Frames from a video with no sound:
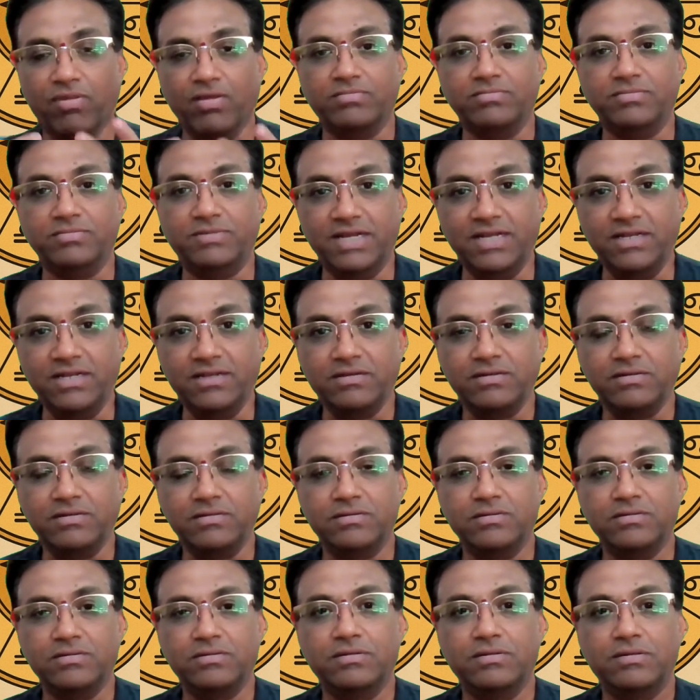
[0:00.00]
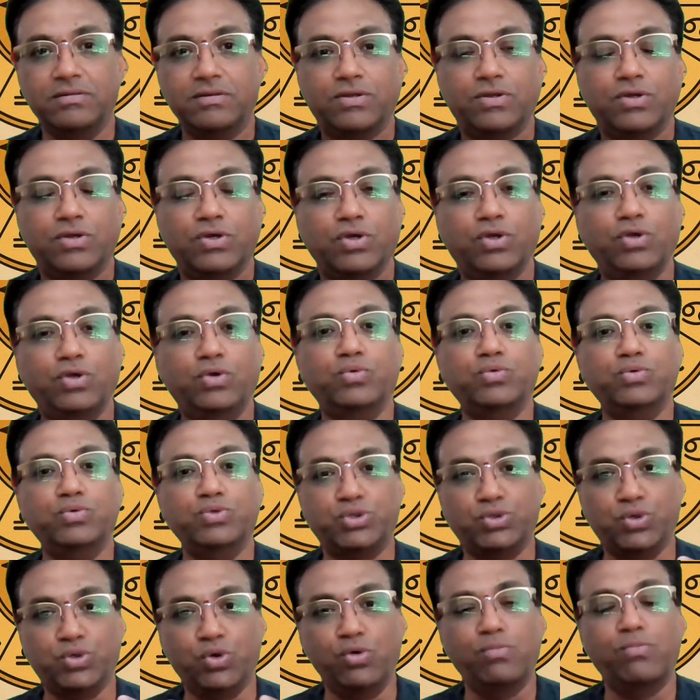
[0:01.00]
then you
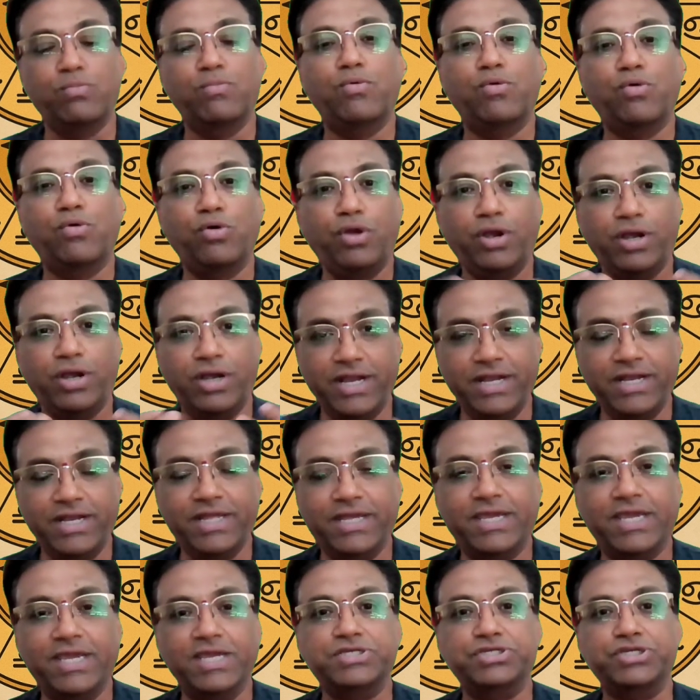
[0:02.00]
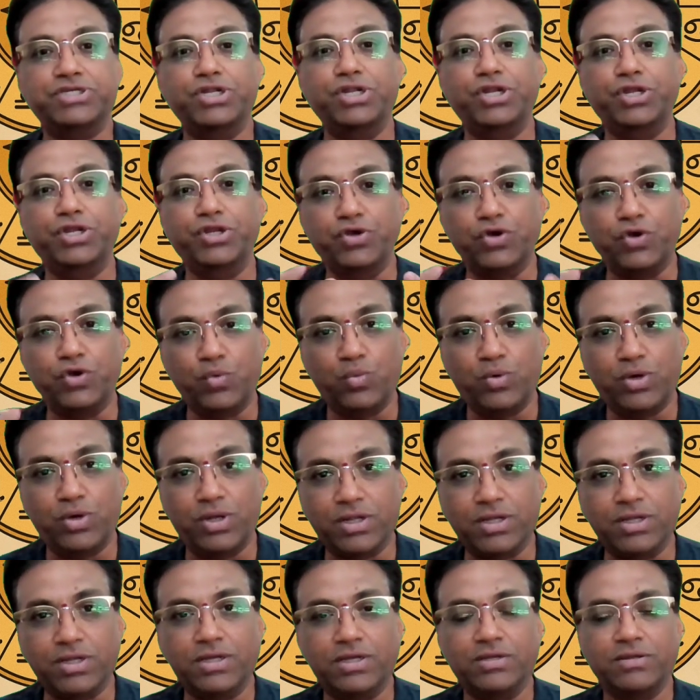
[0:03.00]
show more dedication in your
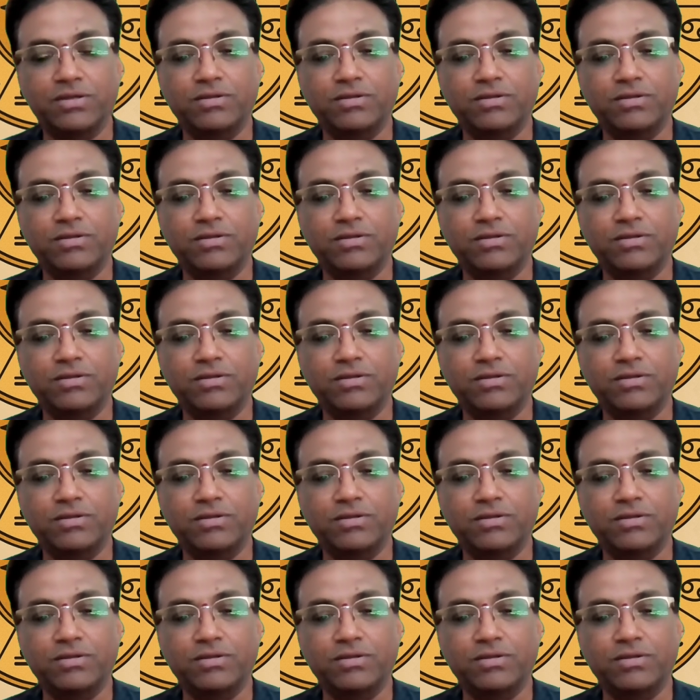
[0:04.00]
work.